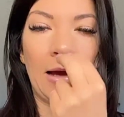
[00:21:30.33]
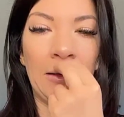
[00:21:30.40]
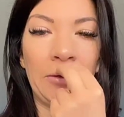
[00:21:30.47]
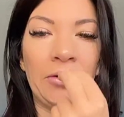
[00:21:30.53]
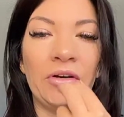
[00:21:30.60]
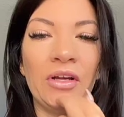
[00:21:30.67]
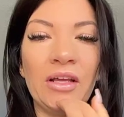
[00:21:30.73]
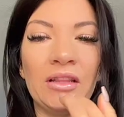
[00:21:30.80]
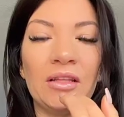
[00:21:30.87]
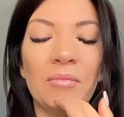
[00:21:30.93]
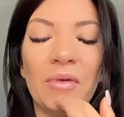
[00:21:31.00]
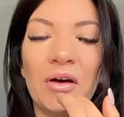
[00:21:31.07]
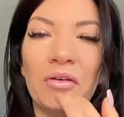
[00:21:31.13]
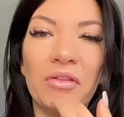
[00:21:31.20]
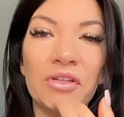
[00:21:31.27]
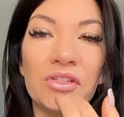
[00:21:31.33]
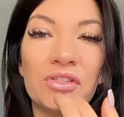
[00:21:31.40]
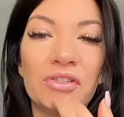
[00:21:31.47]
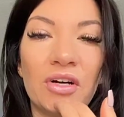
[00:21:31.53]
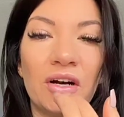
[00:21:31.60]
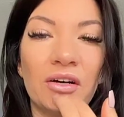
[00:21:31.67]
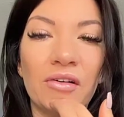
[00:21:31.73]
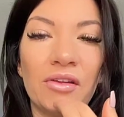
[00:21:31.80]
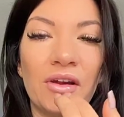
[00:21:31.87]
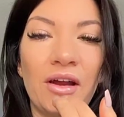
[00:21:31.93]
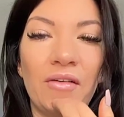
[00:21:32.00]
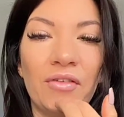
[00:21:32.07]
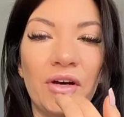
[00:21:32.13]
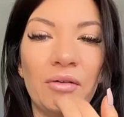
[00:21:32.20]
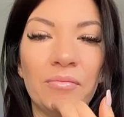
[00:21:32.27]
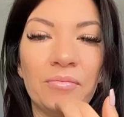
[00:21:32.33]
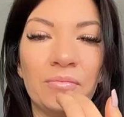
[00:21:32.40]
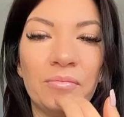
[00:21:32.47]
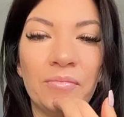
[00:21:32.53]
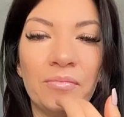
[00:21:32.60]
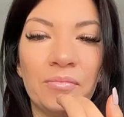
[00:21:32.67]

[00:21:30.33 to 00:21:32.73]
Underneath the mouth is stronger than ever.